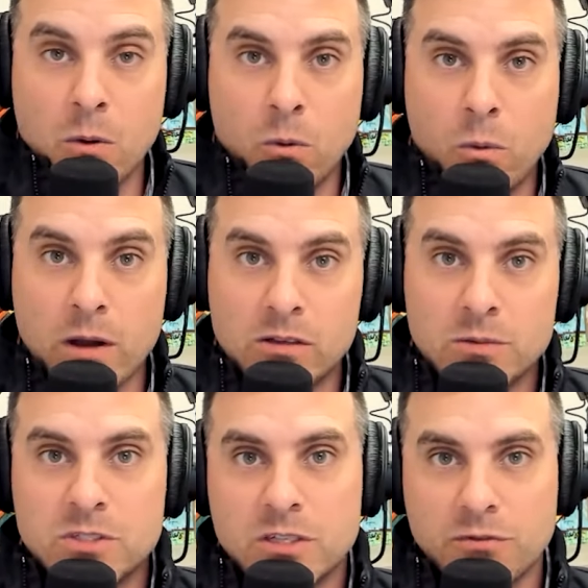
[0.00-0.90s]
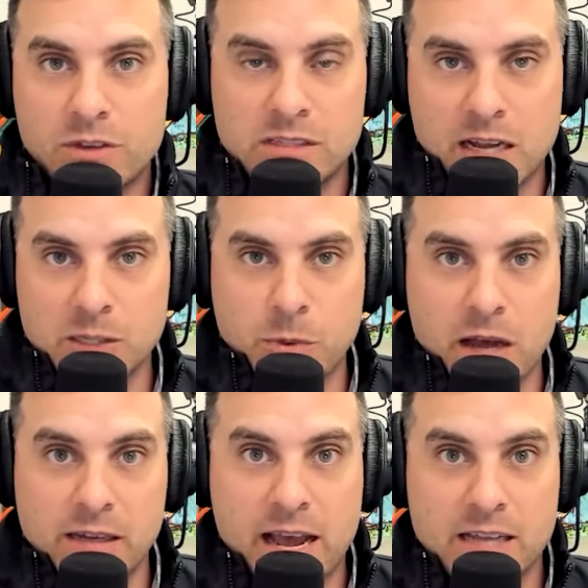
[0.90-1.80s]
Welcome to the Feed Science
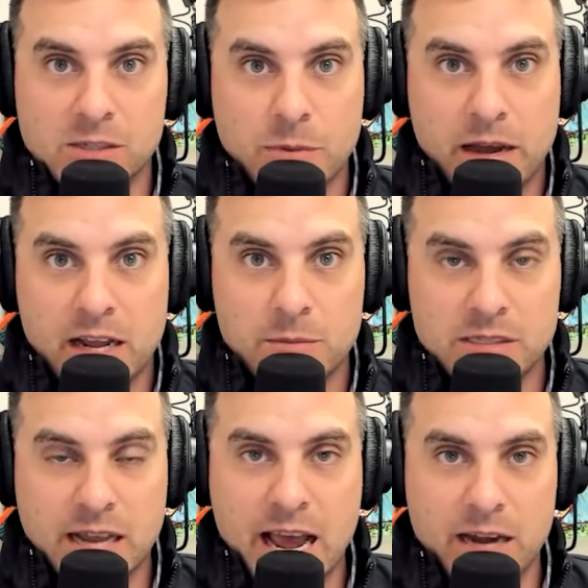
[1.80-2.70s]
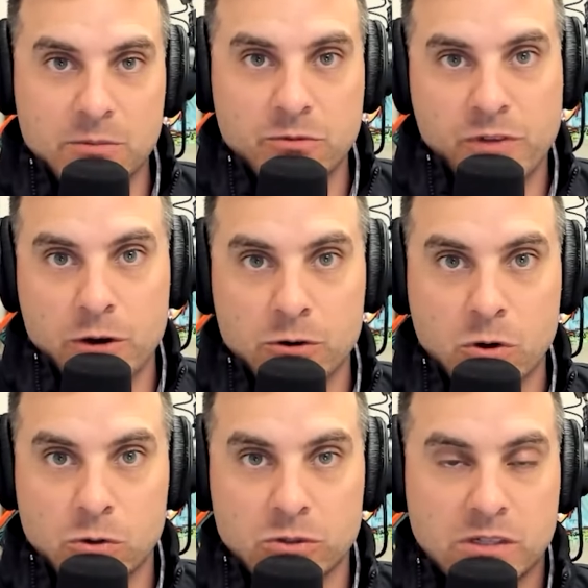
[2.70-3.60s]
Podcast. My name is Adam
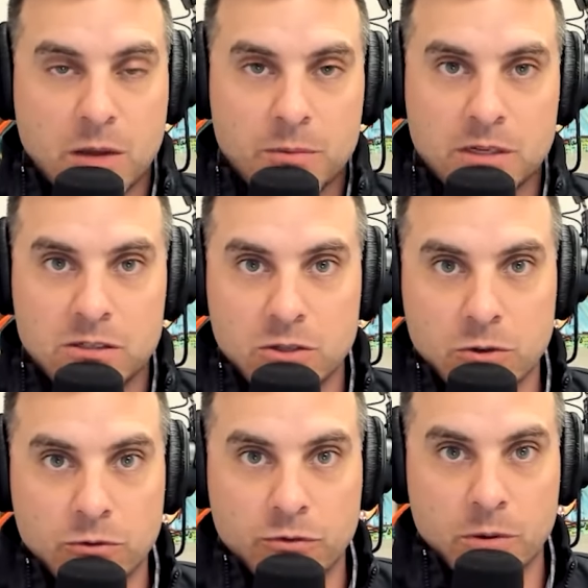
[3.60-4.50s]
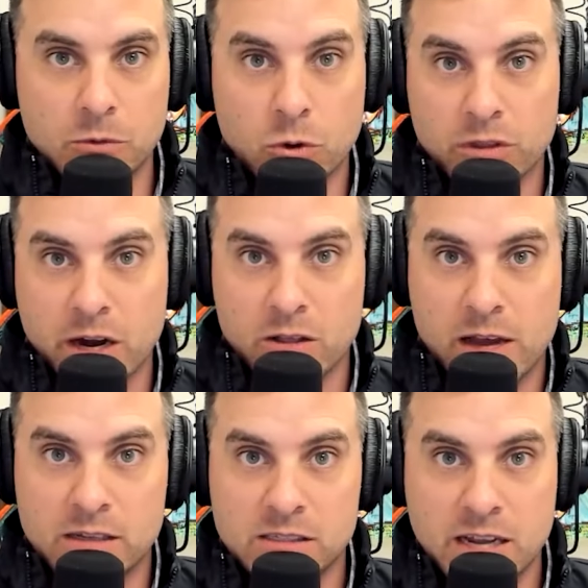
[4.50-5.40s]
Therenholz, coming to you from North
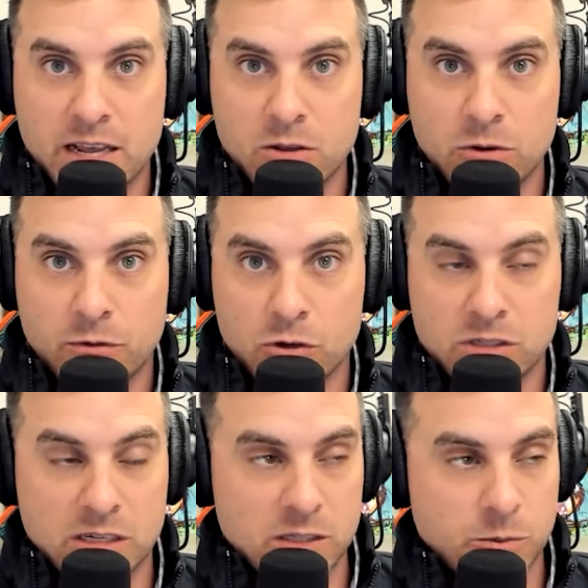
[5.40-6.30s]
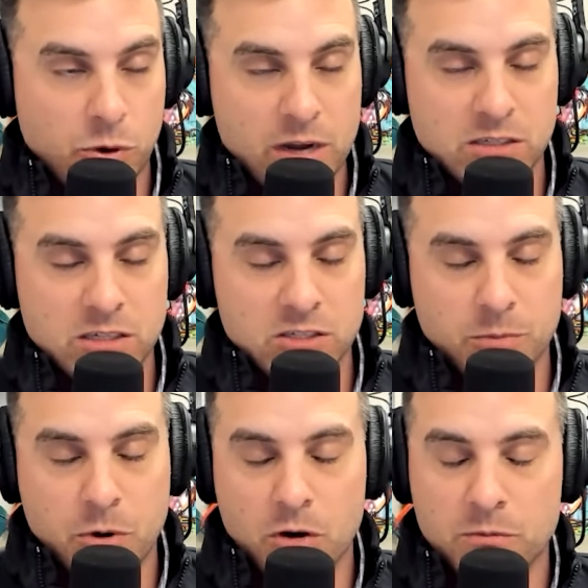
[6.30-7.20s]
Carolina State University's Prestige
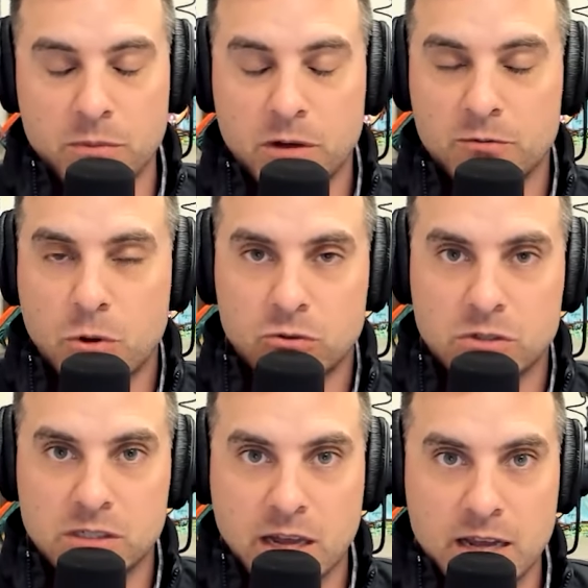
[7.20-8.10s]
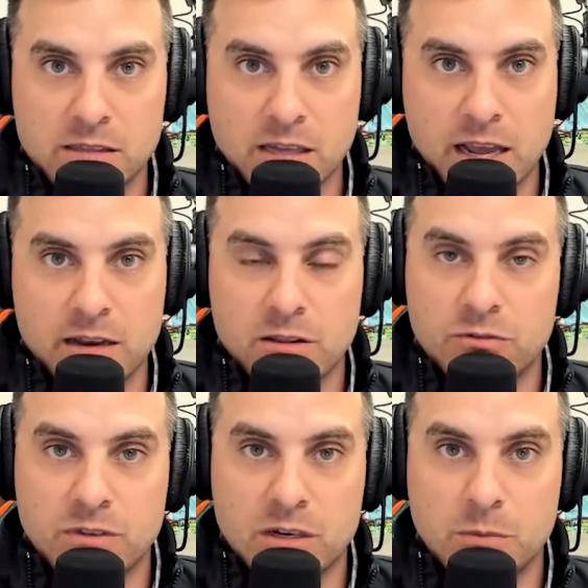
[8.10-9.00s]
Department of Poultry Science and the
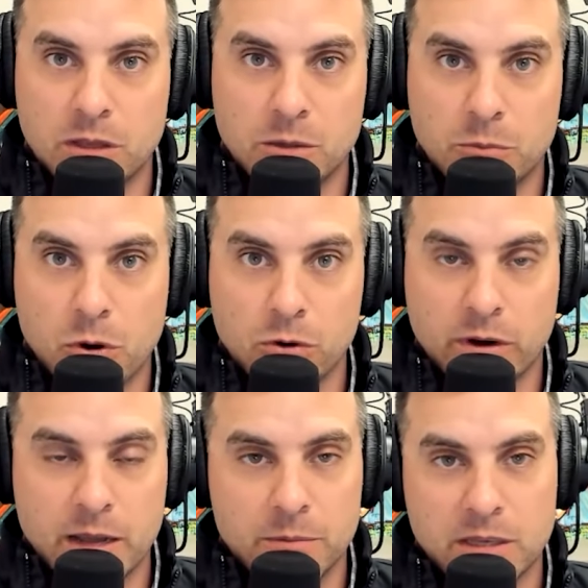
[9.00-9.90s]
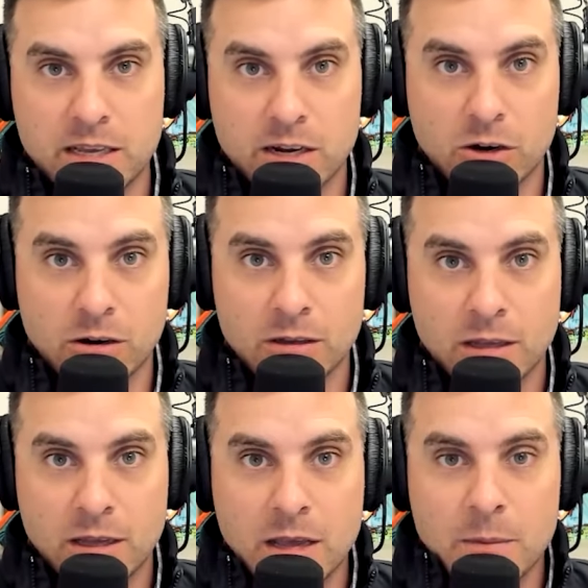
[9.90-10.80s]
feed milling program here.
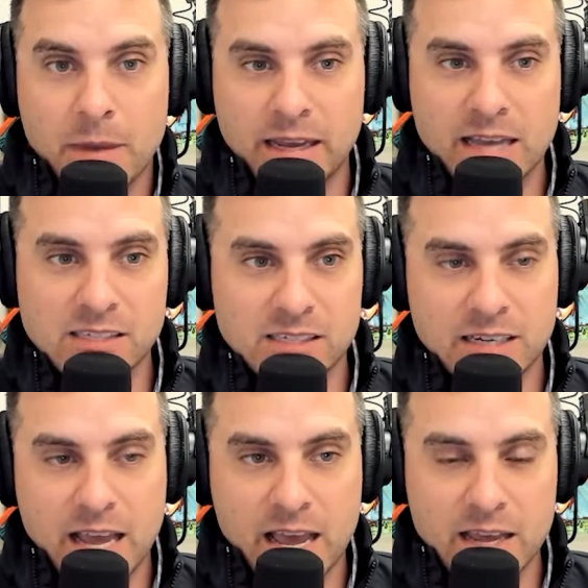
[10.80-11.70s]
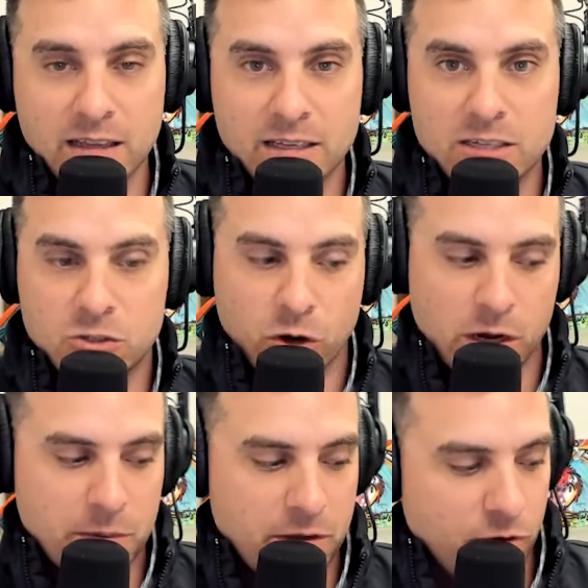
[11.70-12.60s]
My guest today is
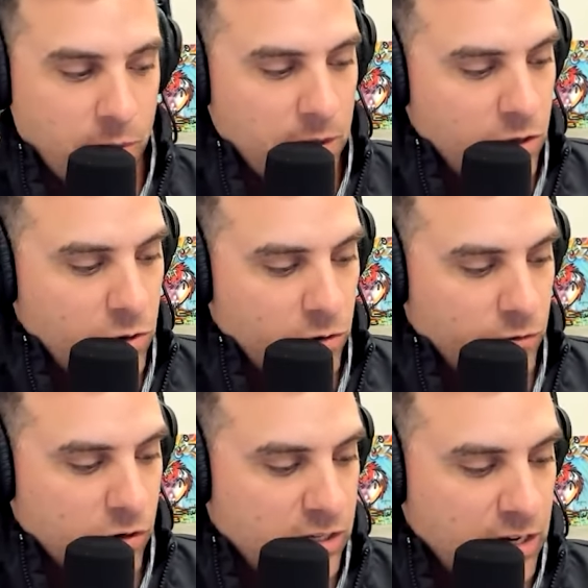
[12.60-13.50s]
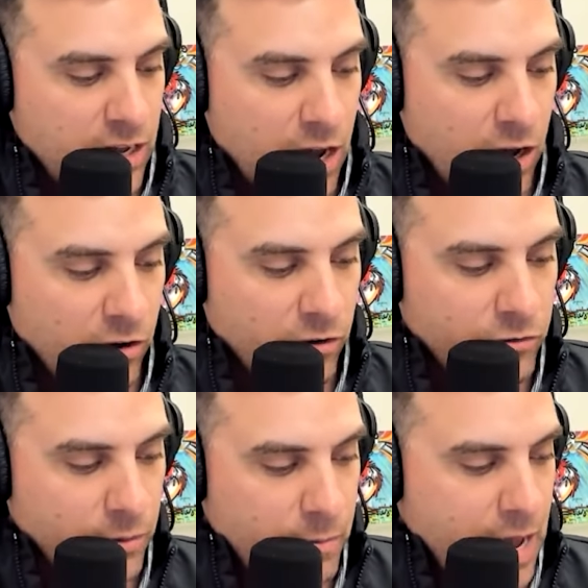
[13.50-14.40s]
joining me from the University
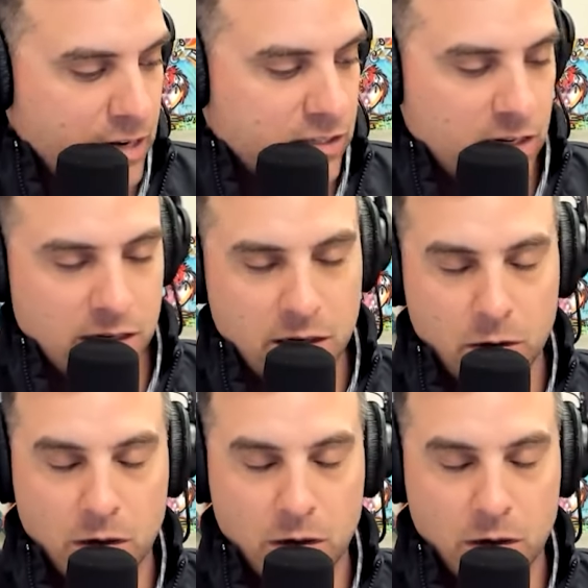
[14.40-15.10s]
of Madison,